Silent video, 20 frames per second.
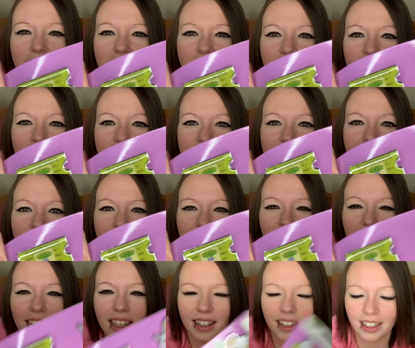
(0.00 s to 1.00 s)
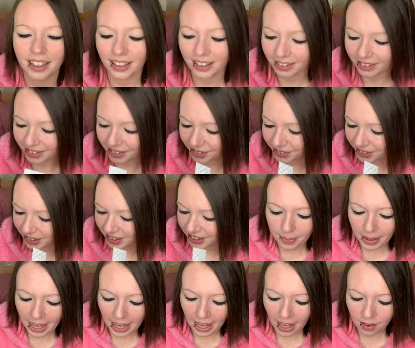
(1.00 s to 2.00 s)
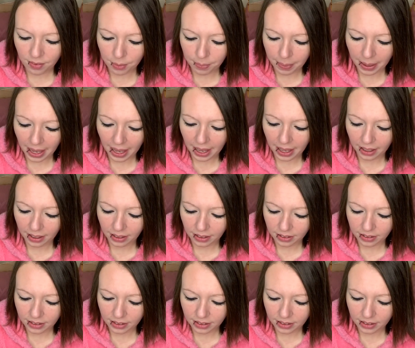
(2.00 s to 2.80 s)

little ticket. Oh, cool. I have a bag